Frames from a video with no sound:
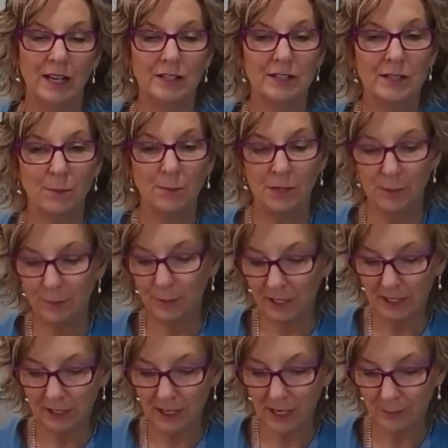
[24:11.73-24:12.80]
somebody
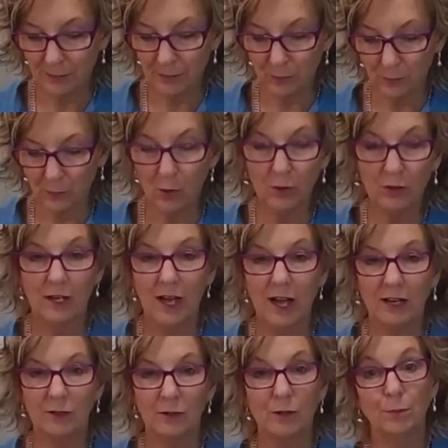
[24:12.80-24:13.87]
picking up the wrong
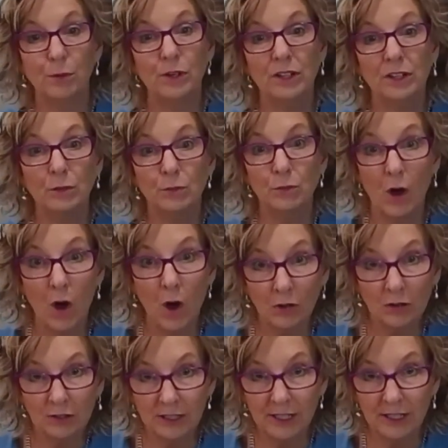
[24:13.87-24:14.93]
color and putting the
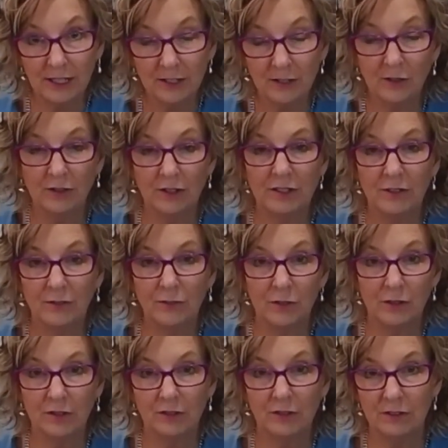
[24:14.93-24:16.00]
wrong lid on the
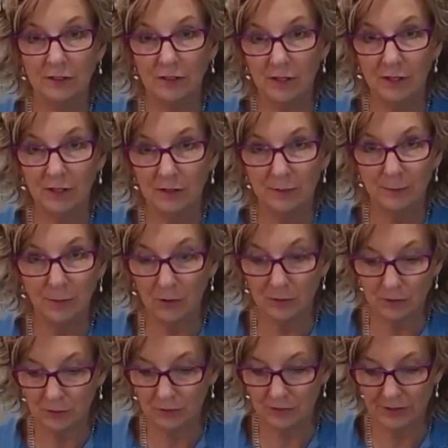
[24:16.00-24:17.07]
different,
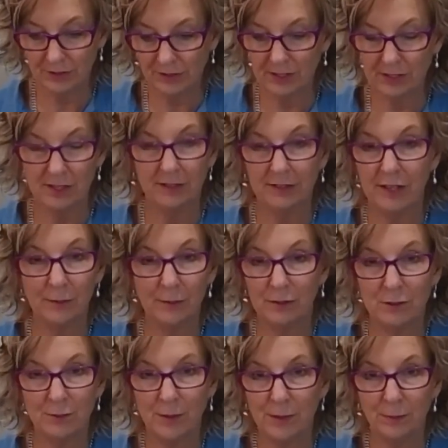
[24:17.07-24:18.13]
bottles and things like that,
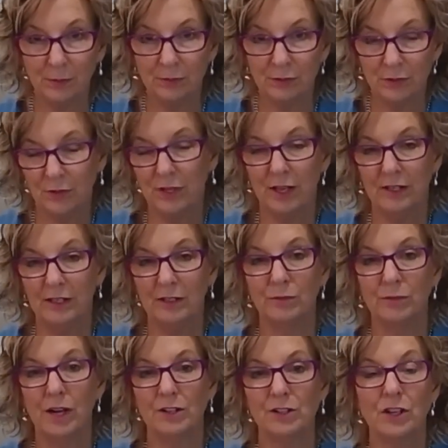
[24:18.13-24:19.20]
because people do that in a
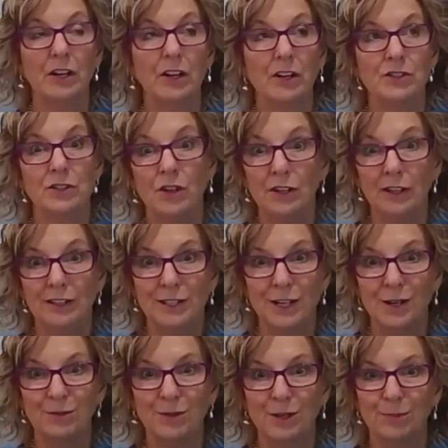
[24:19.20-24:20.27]
rush. And I certainly
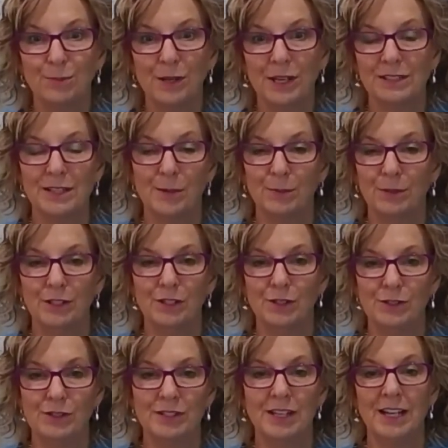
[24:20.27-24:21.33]
don't want it picked up and
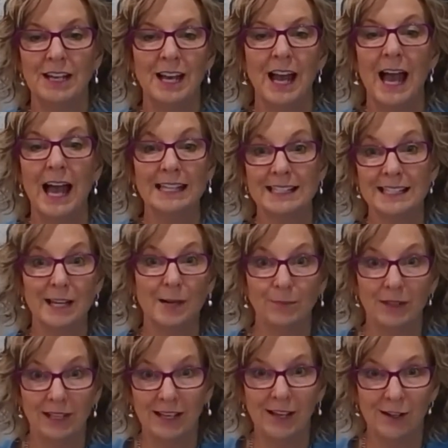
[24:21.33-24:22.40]
used as
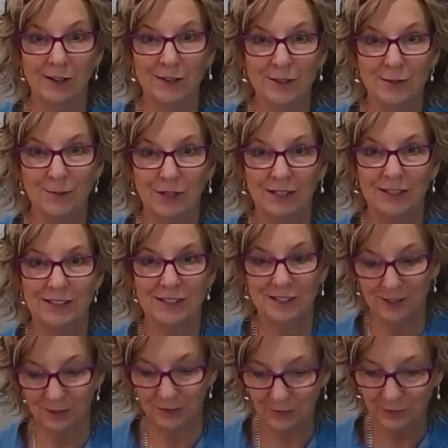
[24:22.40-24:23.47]
something else when it's
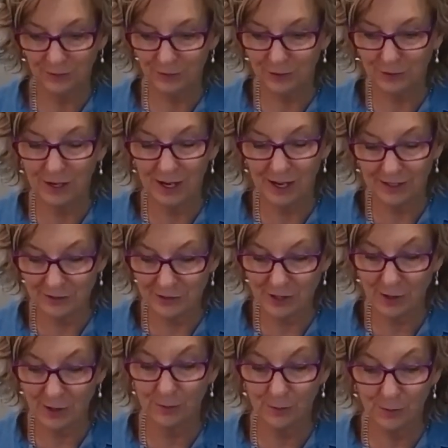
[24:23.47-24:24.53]
silver fluoride.
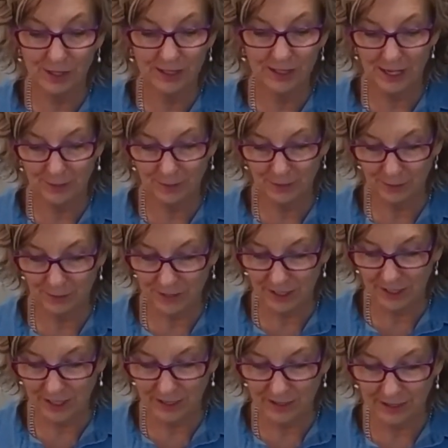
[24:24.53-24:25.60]
So we keep them
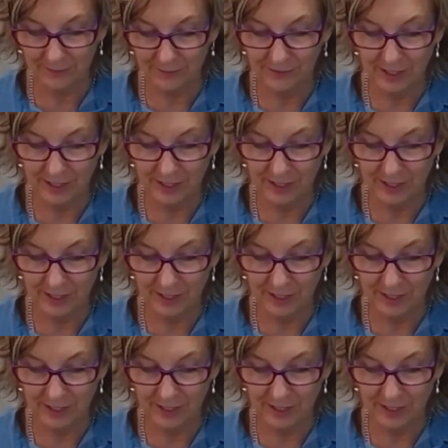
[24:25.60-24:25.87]
together.